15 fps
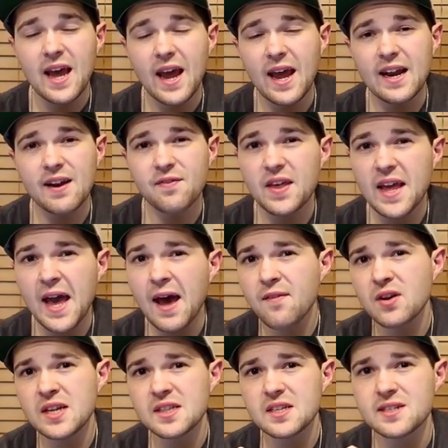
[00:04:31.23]
And if they
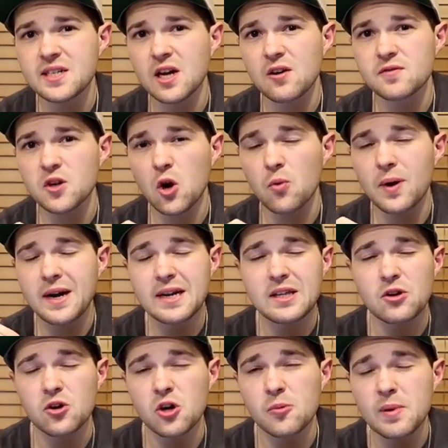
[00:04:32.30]
haven't hit the shelves already,
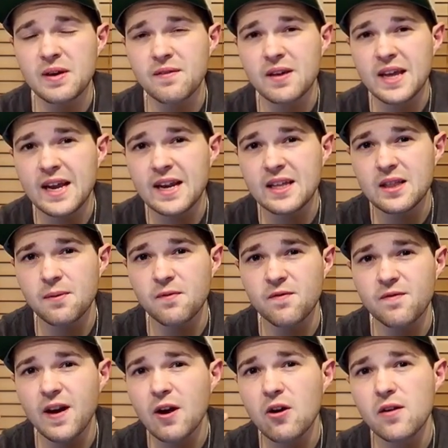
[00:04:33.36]
they're going to be hitting them
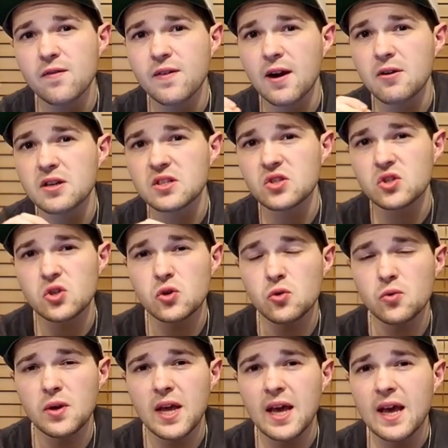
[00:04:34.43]
very, very
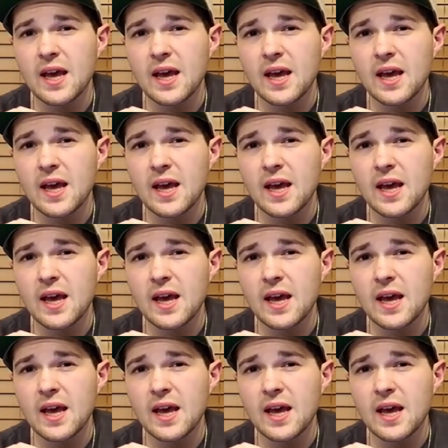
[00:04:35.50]
soon.